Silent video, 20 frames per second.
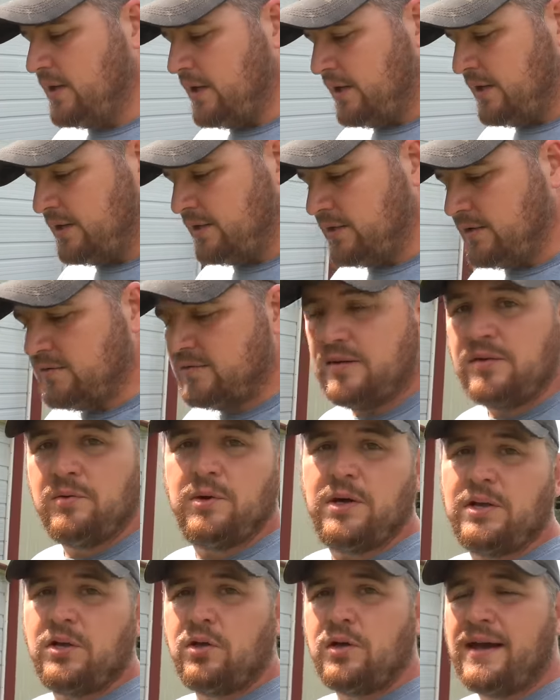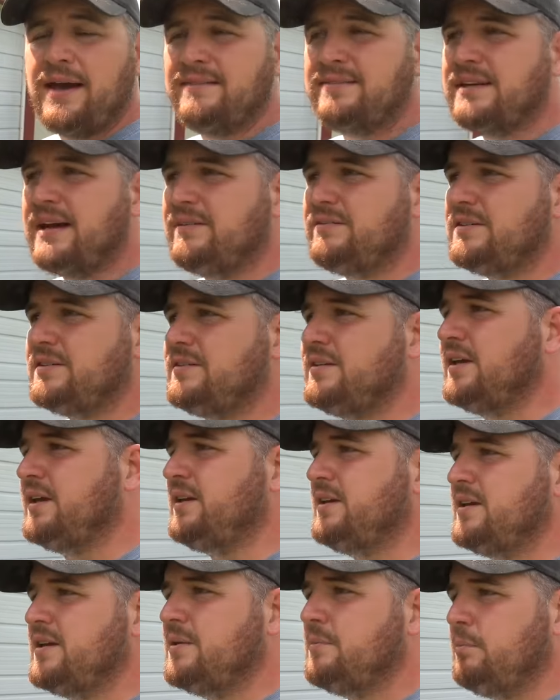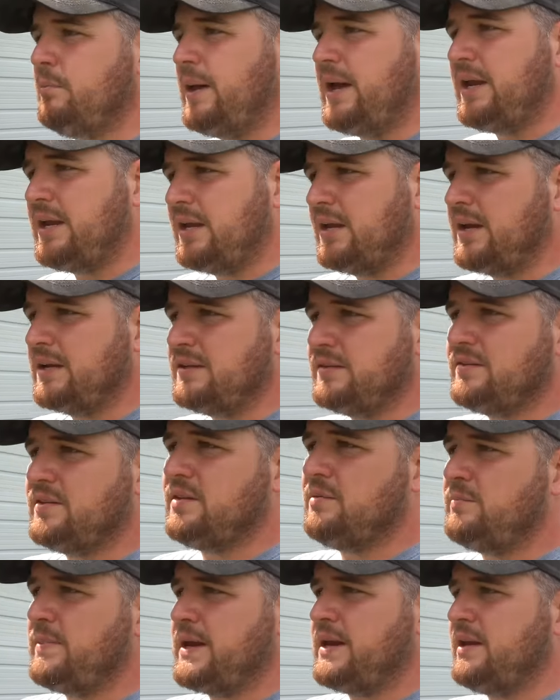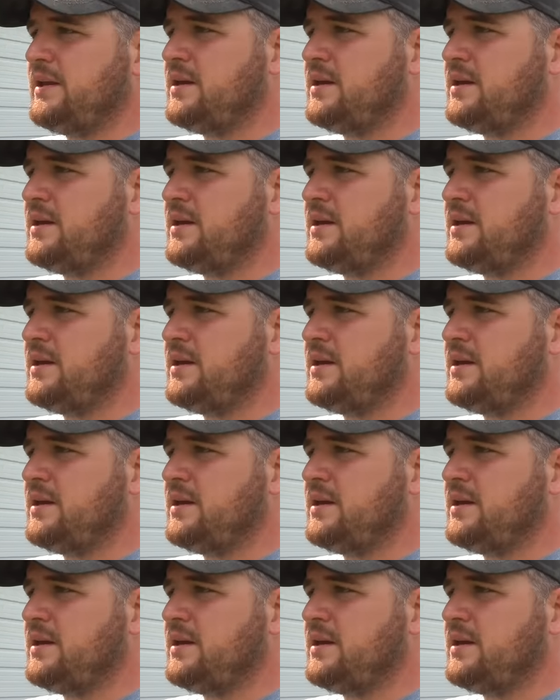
and see what you guys have to say. Betty, I just seen Betty